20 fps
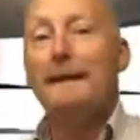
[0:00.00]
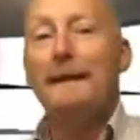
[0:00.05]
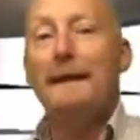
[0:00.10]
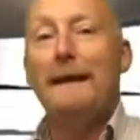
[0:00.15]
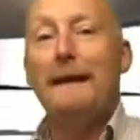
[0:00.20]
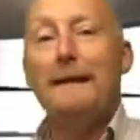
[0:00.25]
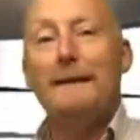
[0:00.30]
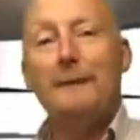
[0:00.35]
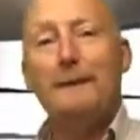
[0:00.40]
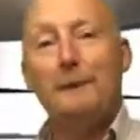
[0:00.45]

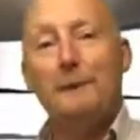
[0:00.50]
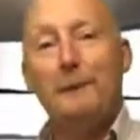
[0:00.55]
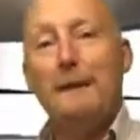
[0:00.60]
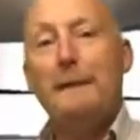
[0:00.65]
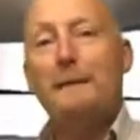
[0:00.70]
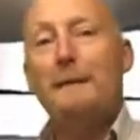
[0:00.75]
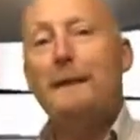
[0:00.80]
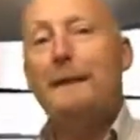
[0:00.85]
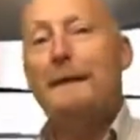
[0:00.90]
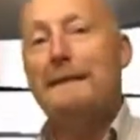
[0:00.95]
It's a great
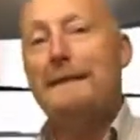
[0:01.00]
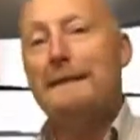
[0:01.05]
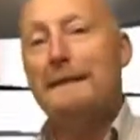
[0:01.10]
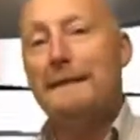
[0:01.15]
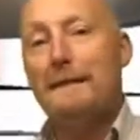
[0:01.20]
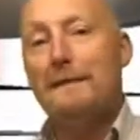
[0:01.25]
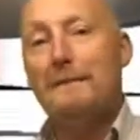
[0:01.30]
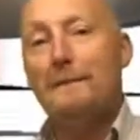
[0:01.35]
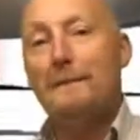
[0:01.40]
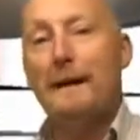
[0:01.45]
place to
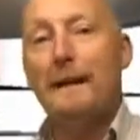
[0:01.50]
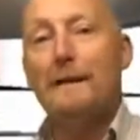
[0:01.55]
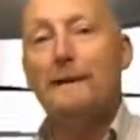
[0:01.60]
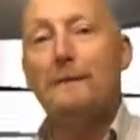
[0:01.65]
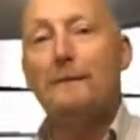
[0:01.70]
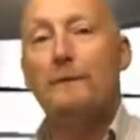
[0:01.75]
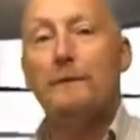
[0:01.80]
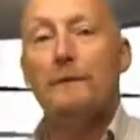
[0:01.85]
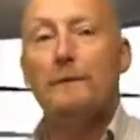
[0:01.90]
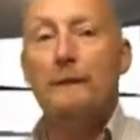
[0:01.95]
come back
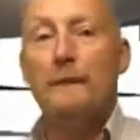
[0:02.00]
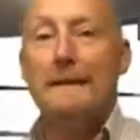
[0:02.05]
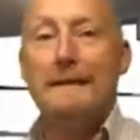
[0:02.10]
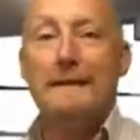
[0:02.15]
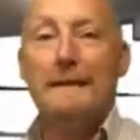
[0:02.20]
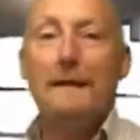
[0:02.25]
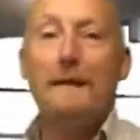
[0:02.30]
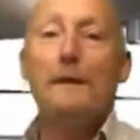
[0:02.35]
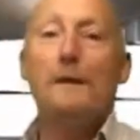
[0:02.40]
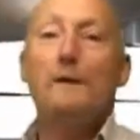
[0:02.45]
to
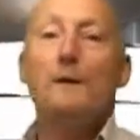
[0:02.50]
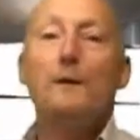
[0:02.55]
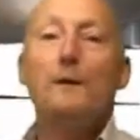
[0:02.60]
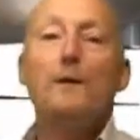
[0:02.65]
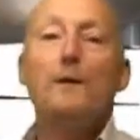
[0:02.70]
restart your